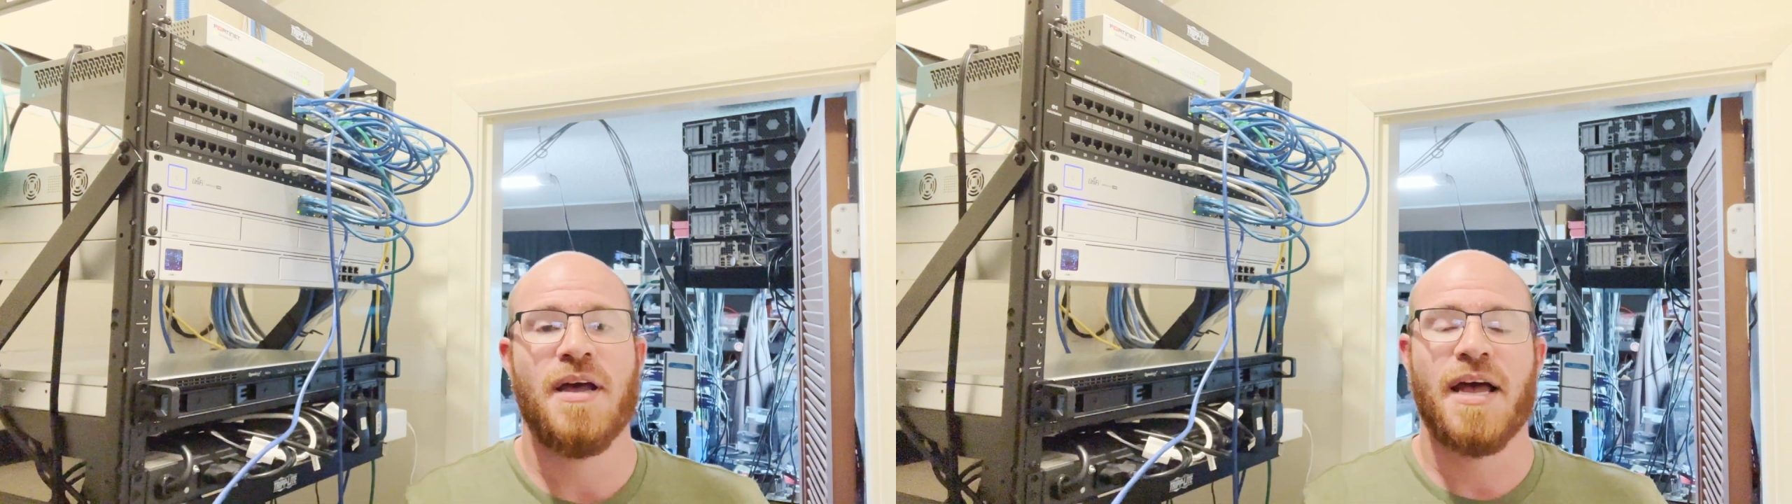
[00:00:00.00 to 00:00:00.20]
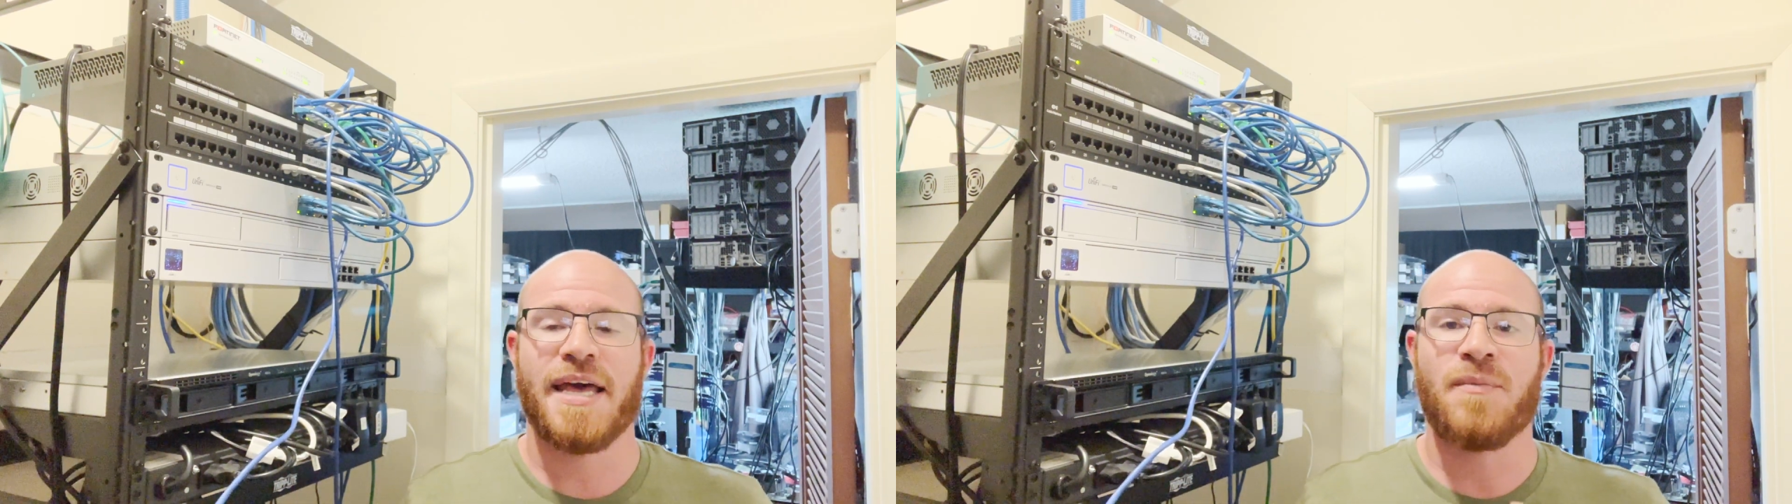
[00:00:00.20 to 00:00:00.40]

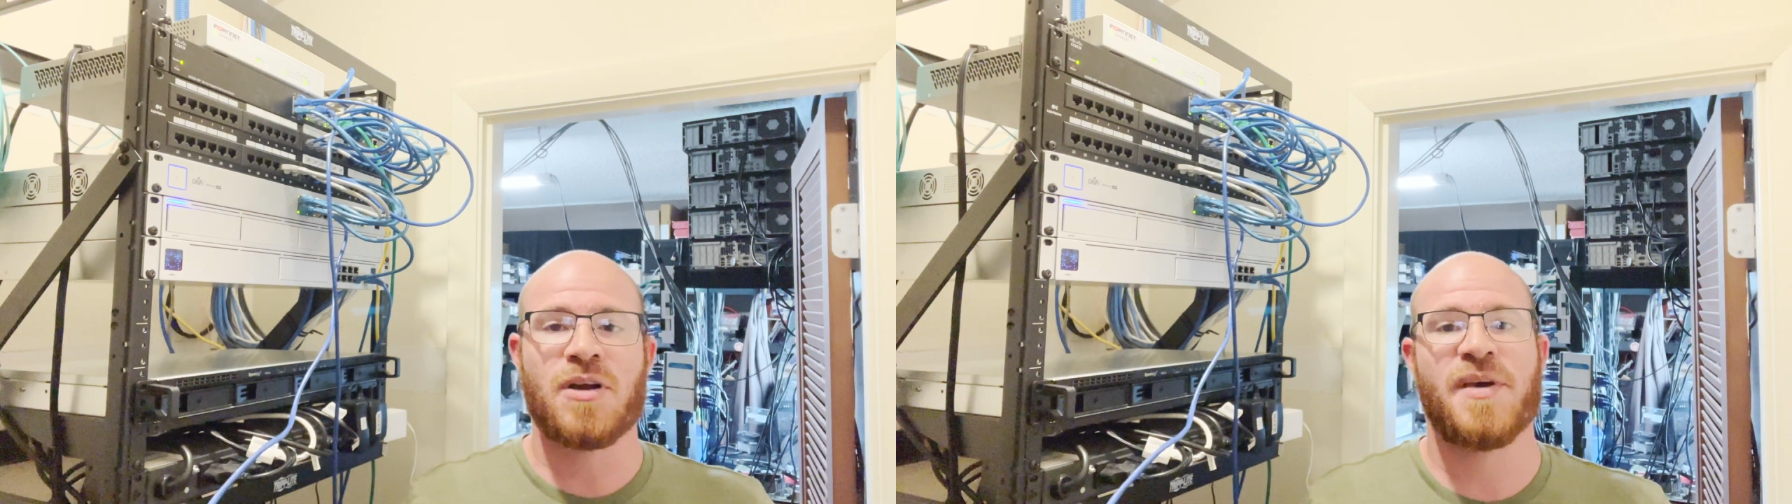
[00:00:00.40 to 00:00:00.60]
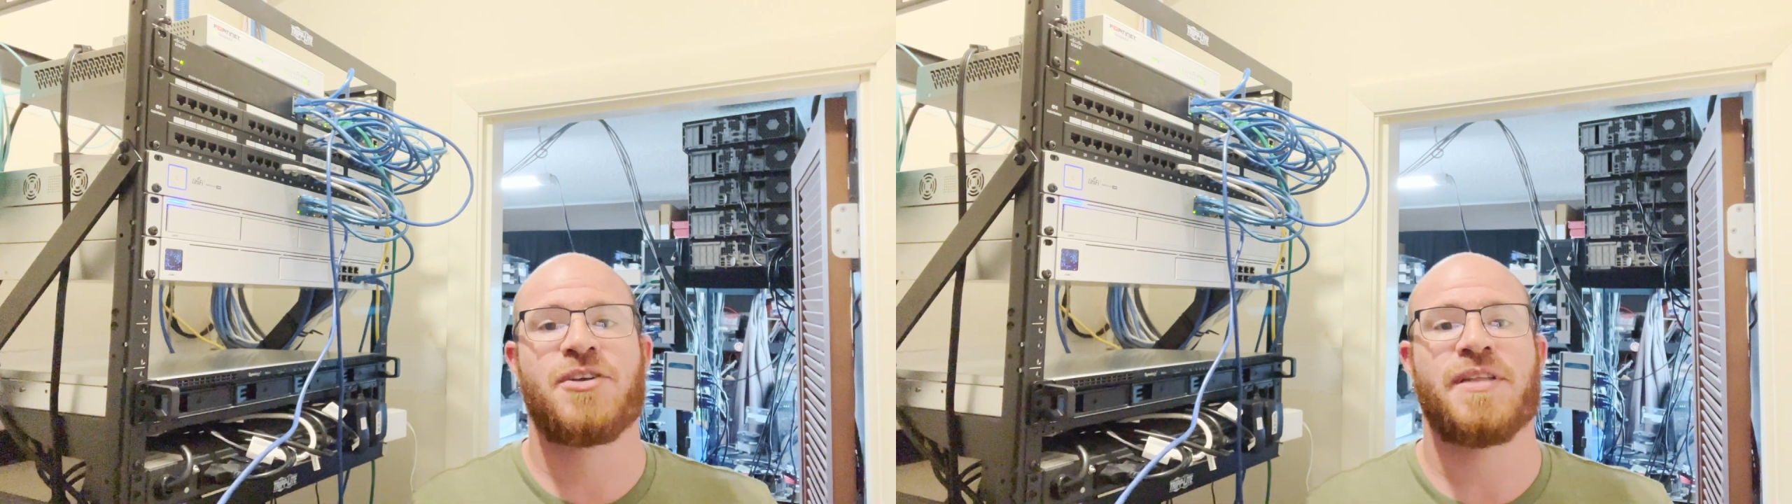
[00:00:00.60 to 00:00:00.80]
and I want to
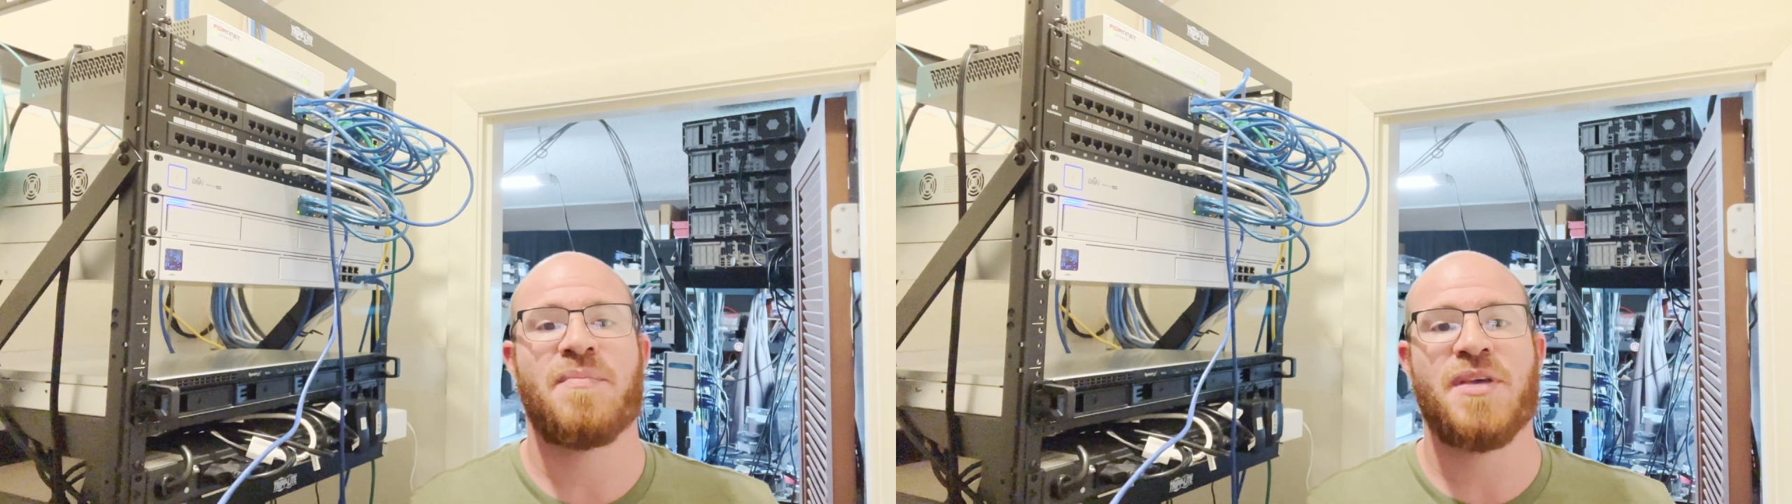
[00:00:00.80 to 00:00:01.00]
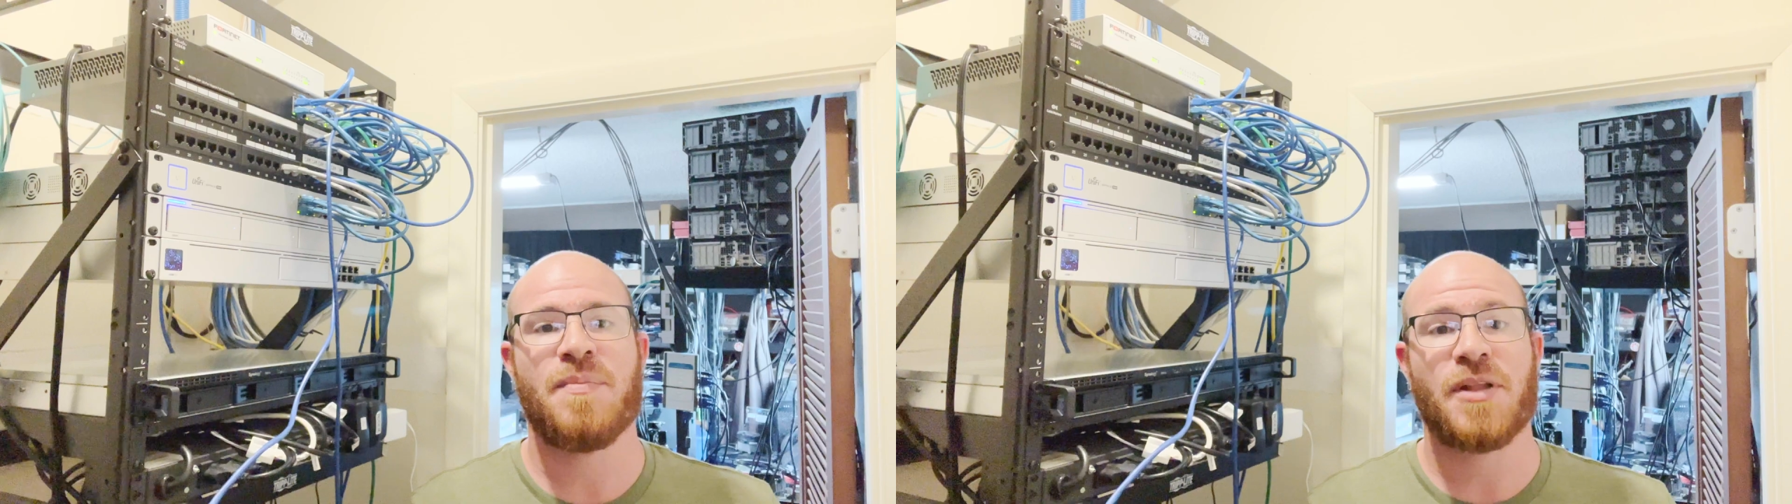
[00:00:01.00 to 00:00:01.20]
make sure that
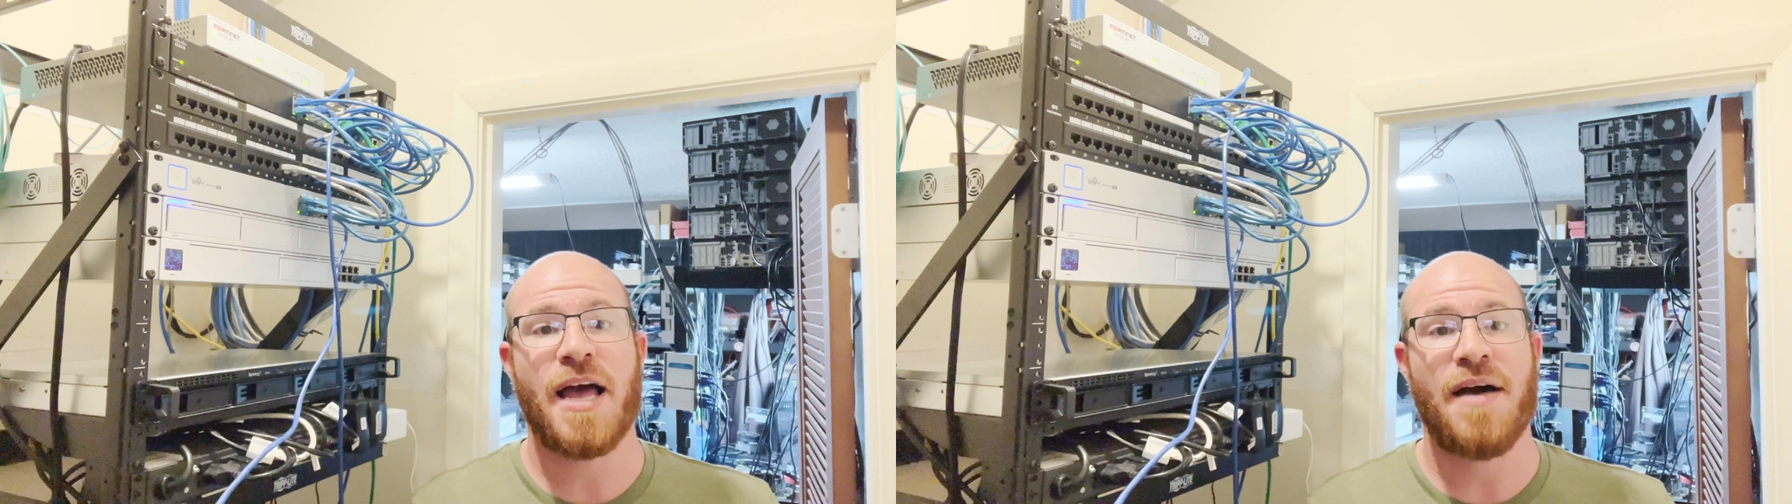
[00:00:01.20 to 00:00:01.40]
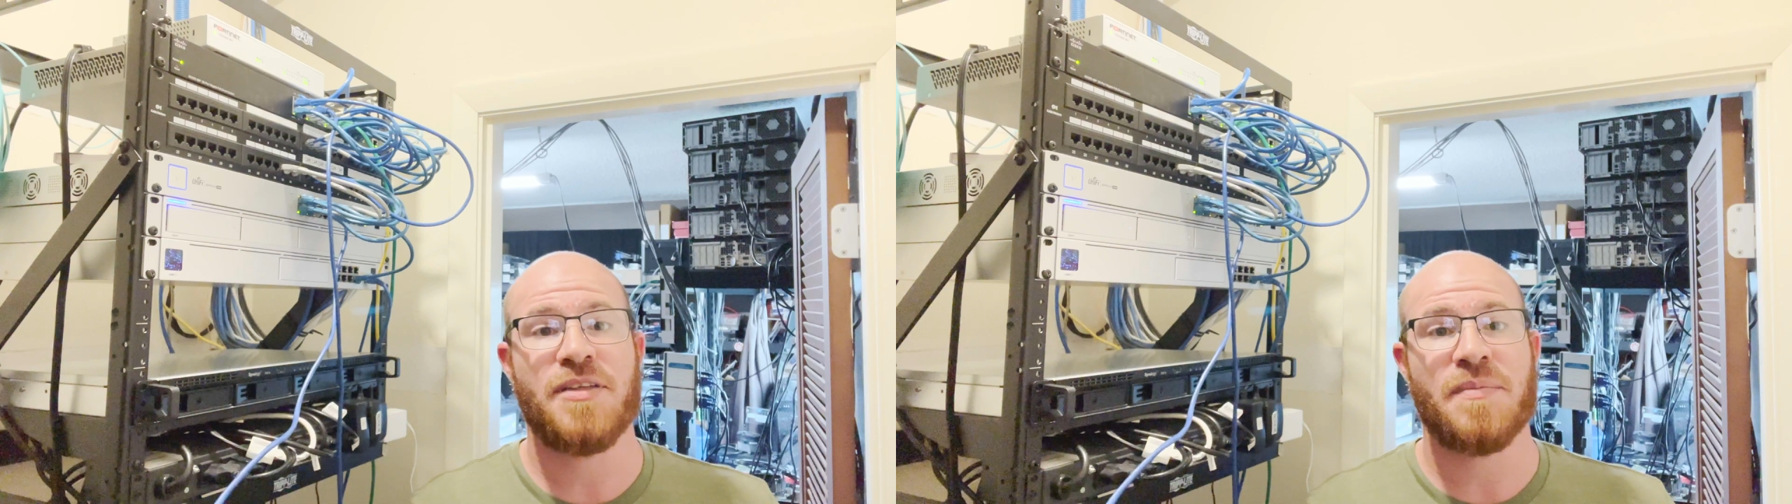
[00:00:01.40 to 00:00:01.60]
people
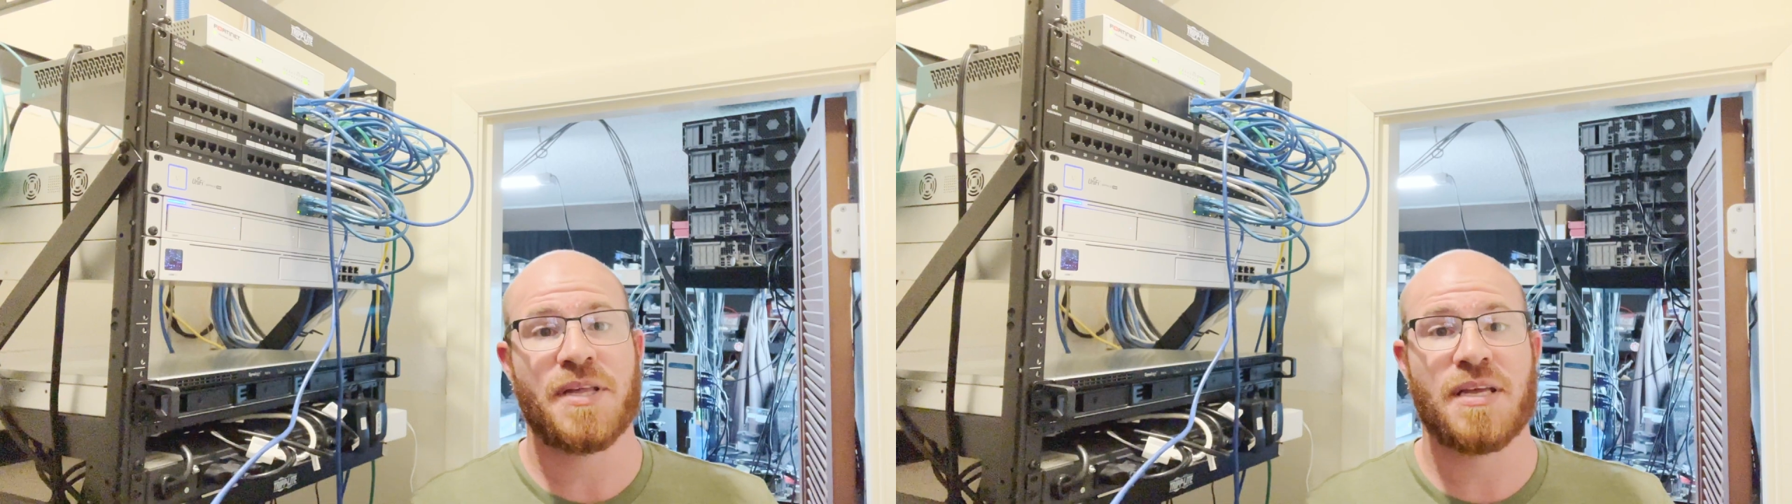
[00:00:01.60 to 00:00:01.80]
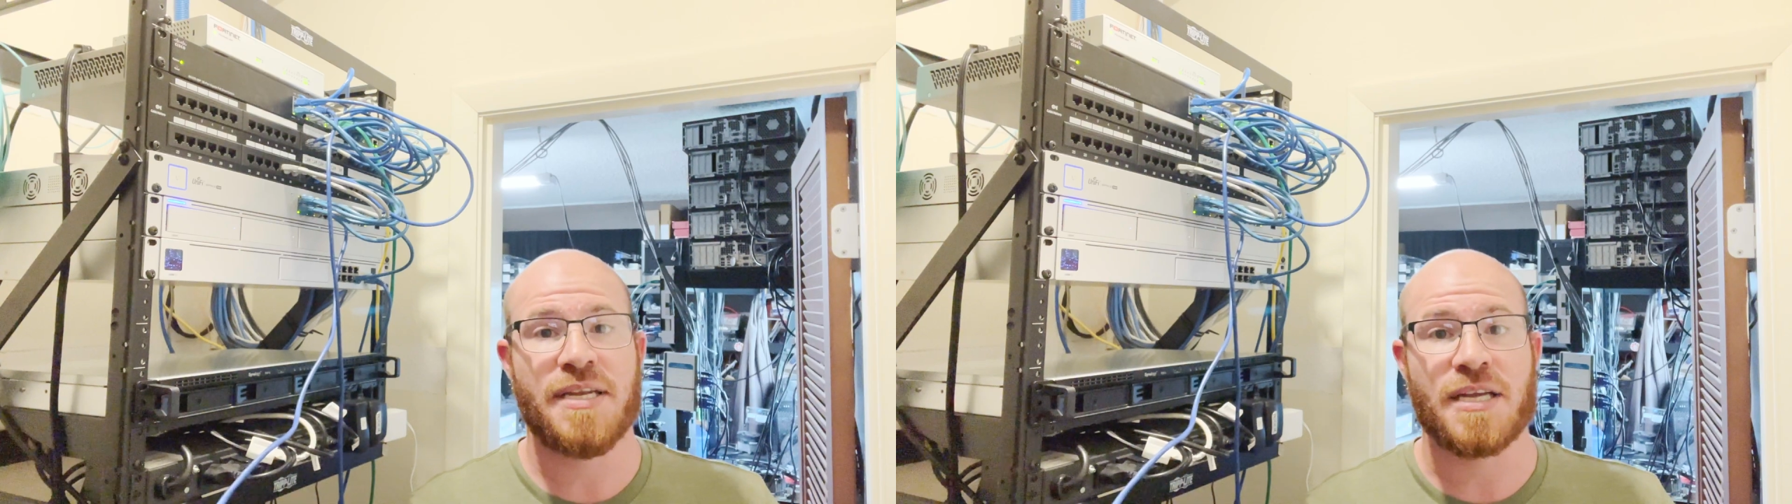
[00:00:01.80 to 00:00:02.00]
have the ability to